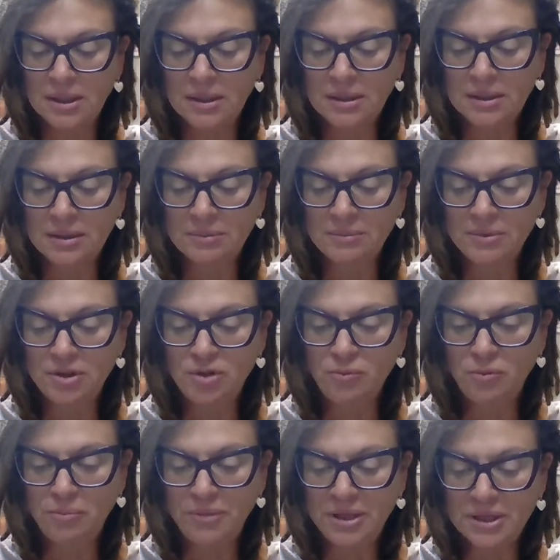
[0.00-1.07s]

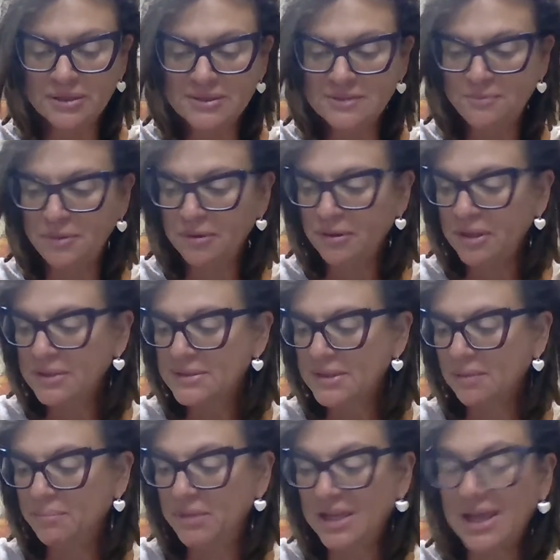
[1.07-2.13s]
you will be
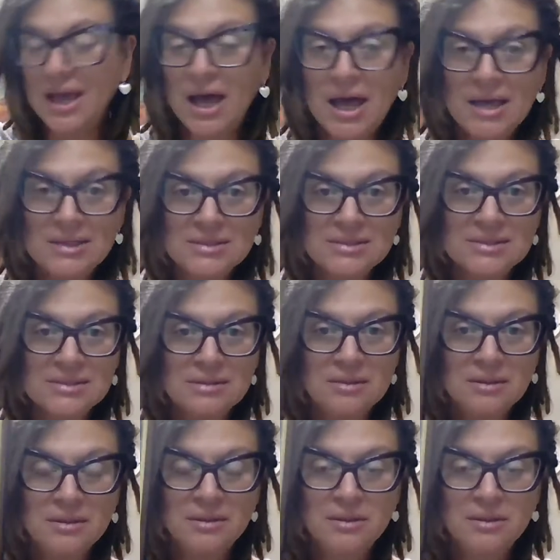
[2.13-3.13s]
experiencing, because